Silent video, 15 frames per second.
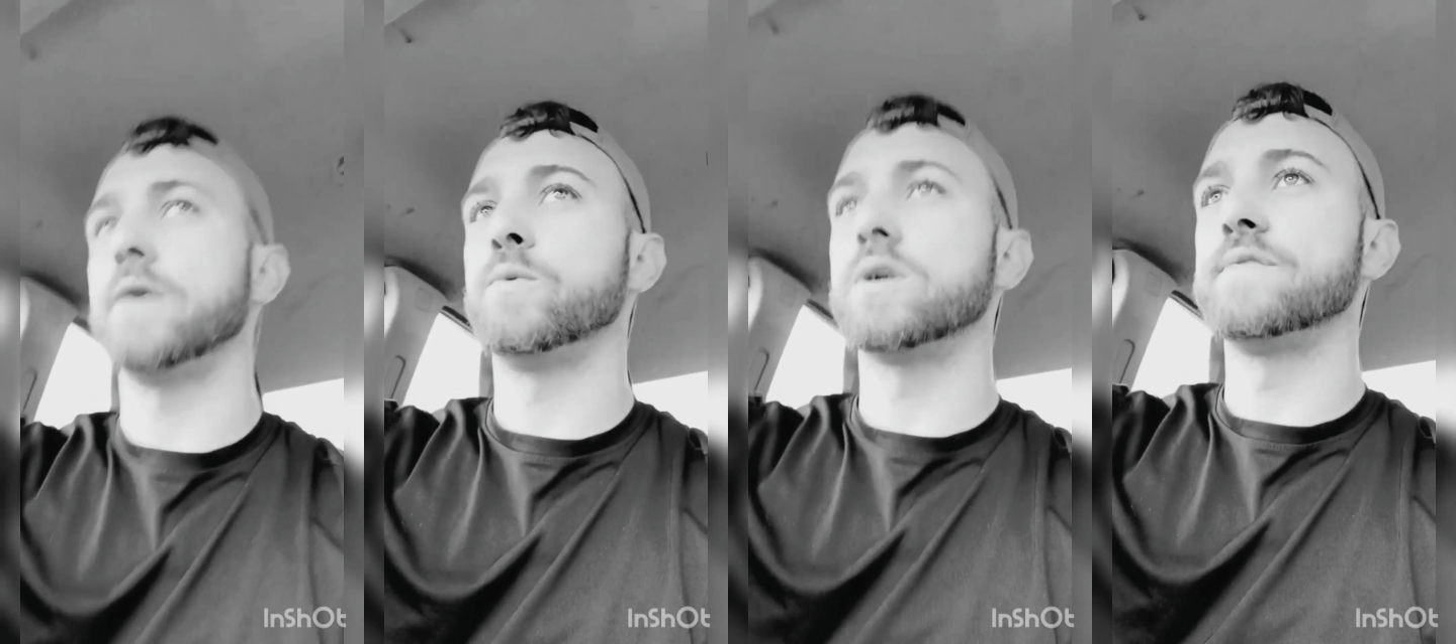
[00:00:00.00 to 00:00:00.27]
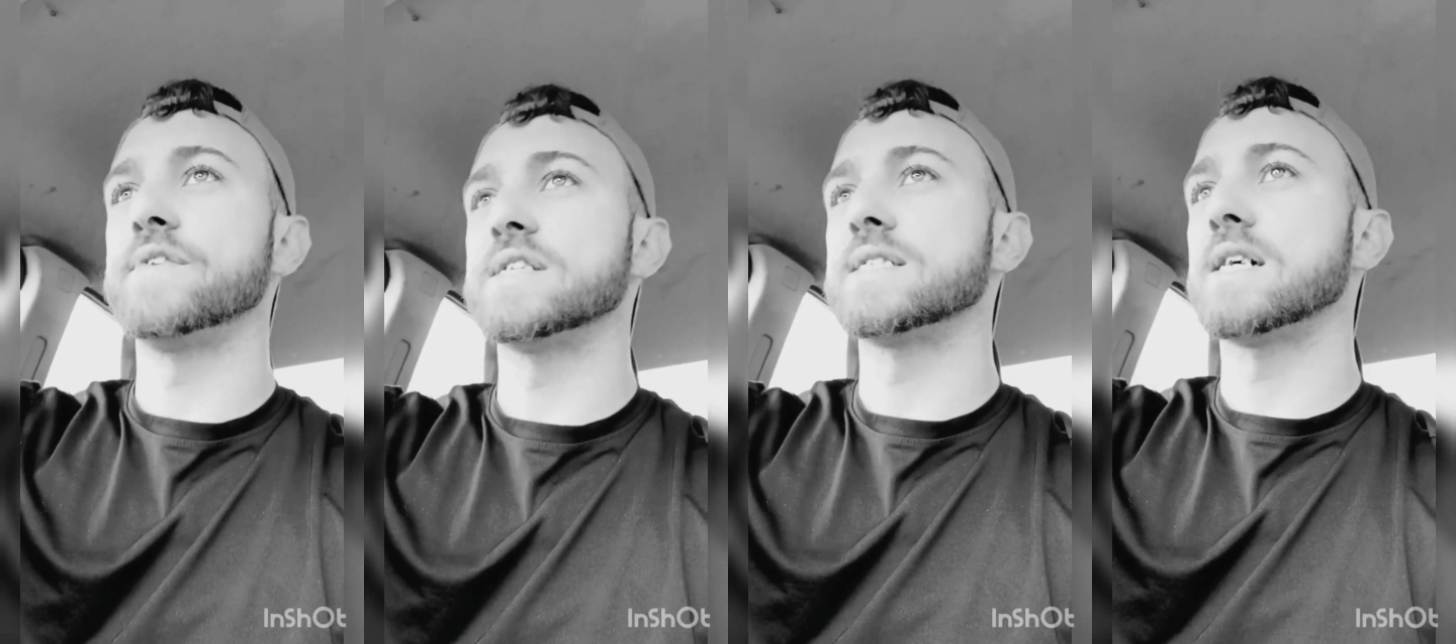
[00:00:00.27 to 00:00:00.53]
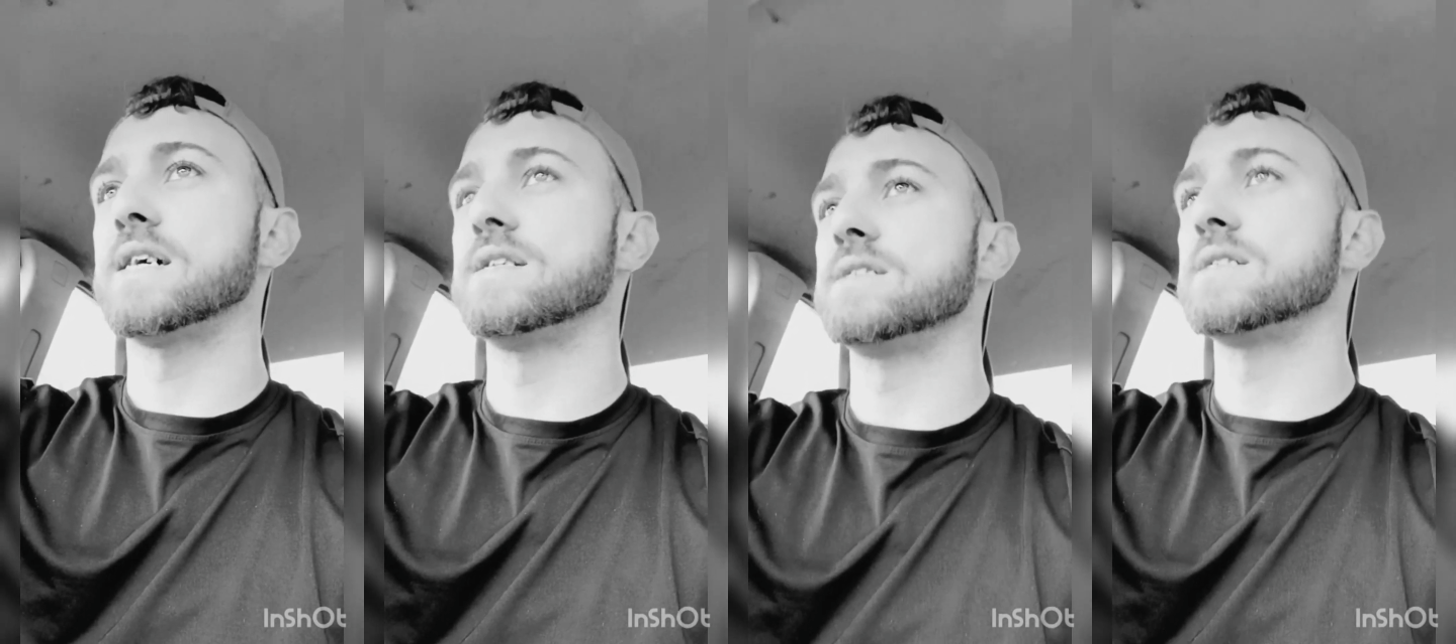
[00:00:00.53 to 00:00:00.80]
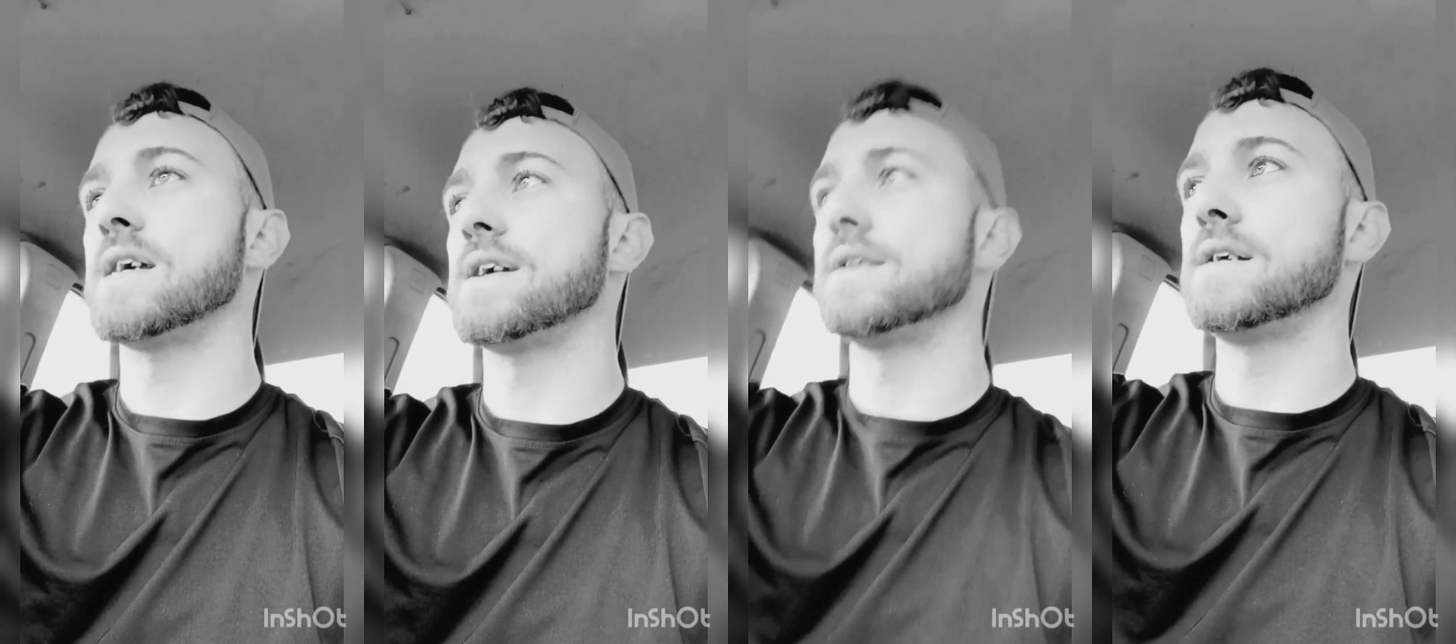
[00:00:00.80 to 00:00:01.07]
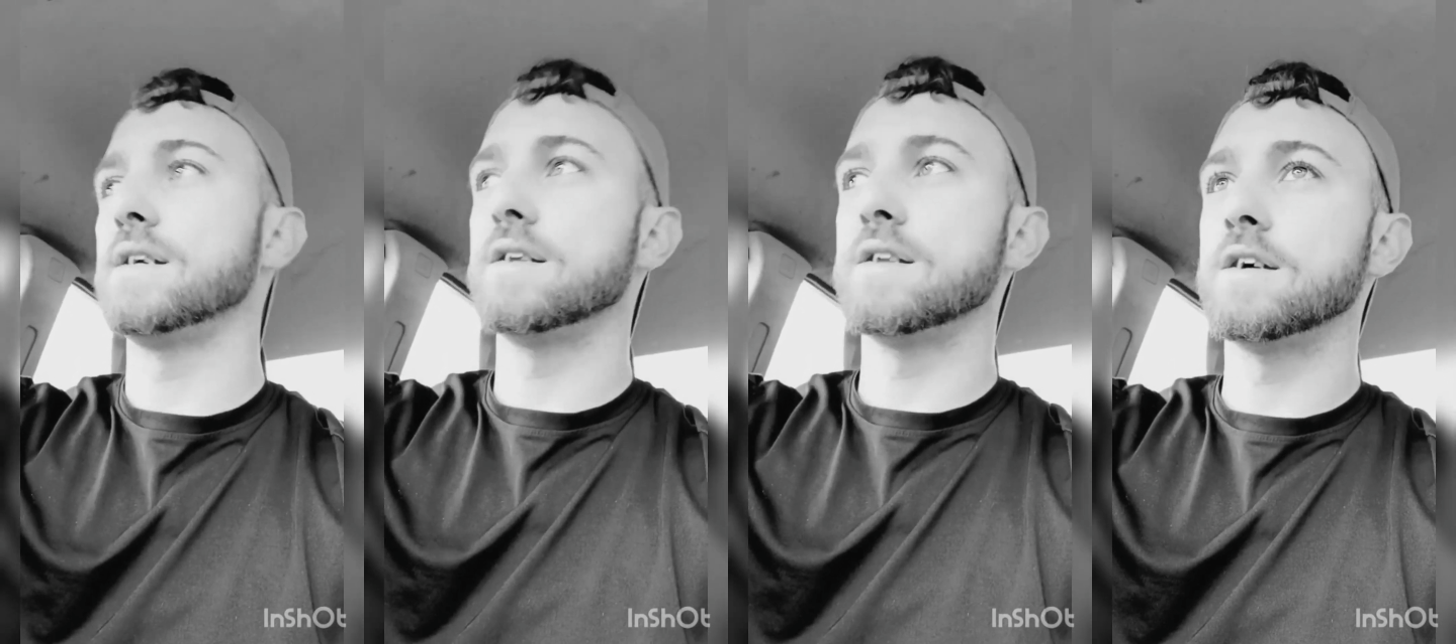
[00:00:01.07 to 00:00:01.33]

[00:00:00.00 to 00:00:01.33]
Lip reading: one of his signs saying needed